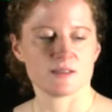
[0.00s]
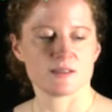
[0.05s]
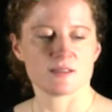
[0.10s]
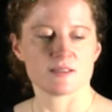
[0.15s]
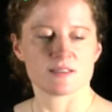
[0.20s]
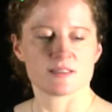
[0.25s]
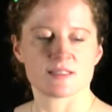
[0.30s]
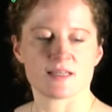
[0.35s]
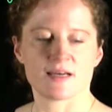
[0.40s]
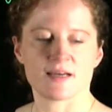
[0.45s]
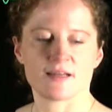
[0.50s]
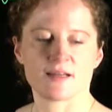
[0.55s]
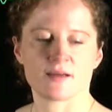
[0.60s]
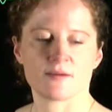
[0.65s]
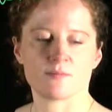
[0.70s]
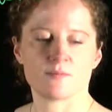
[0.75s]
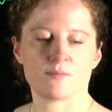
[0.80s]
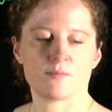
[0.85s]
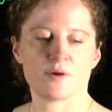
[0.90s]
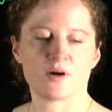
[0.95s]
citing
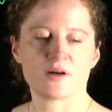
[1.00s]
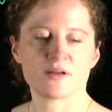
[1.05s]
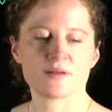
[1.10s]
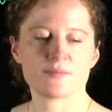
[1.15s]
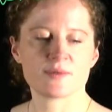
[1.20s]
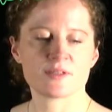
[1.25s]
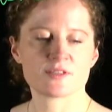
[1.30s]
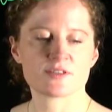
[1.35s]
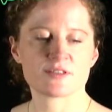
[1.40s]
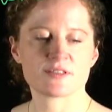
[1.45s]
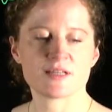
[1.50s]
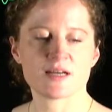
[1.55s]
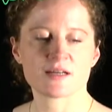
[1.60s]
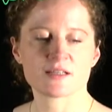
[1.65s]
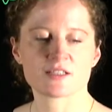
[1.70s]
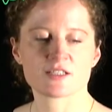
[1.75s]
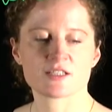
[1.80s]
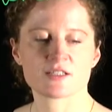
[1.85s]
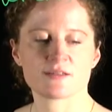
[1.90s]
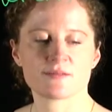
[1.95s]
bottom
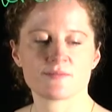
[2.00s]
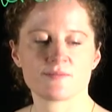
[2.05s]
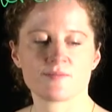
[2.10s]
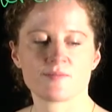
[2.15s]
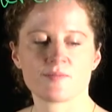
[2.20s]
introduction